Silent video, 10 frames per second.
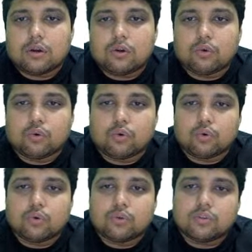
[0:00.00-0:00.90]

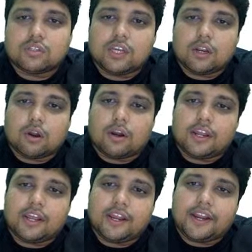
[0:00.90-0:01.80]
2 C naught
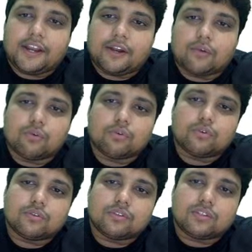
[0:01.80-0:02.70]
D into
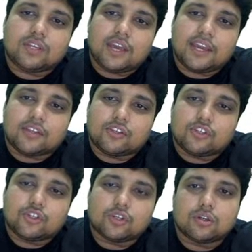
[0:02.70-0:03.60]

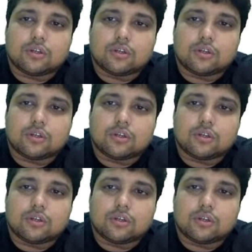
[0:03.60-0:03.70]
CH.